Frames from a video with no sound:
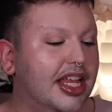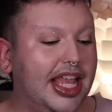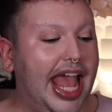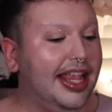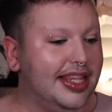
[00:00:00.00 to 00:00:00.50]

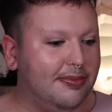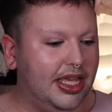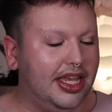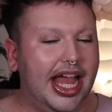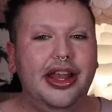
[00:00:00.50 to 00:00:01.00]
Cast
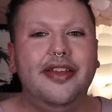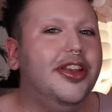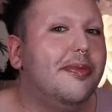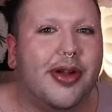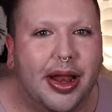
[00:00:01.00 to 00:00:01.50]
me. I'm not even
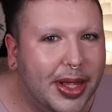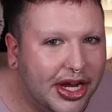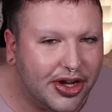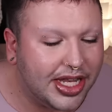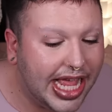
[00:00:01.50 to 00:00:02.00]
a Broadway
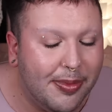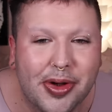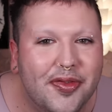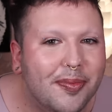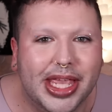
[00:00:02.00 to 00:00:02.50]
girly. I won't
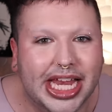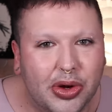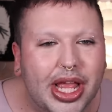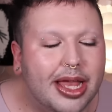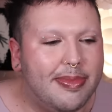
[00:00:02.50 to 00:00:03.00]
even be
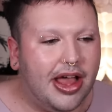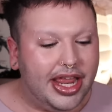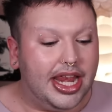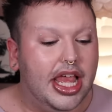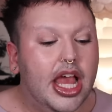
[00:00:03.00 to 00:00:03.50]
annoying about
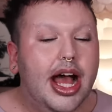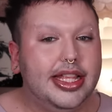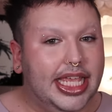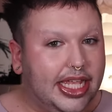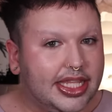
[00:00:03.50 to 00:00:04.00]
it. I'll
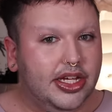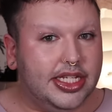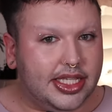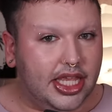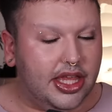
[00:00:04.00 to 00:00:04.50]
take it
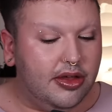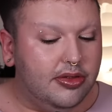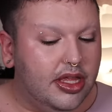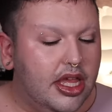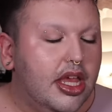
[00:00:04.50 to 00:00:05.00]
seriously, though.
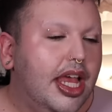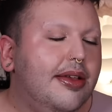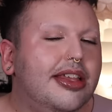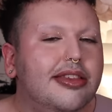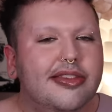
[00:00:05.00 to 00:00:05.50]

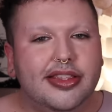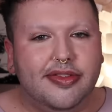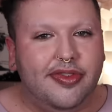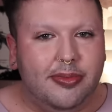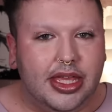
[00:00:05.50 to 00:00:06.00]
Anyway, this
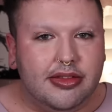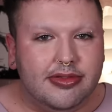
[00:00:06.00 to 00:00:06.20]
isn't for me.